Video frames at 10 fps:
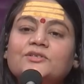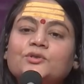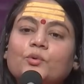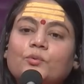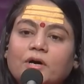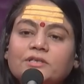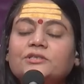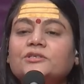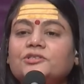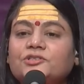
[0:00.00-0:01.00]
So
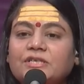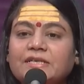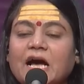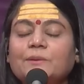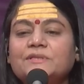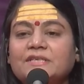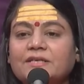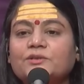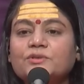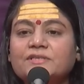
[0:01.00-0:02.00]
what Shri Ram
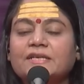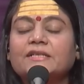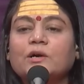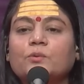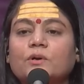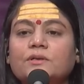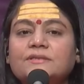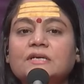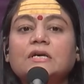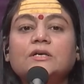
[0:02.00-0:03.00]
said to Sita
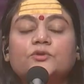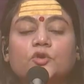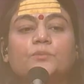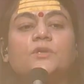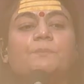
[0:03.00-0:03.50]
was, Tum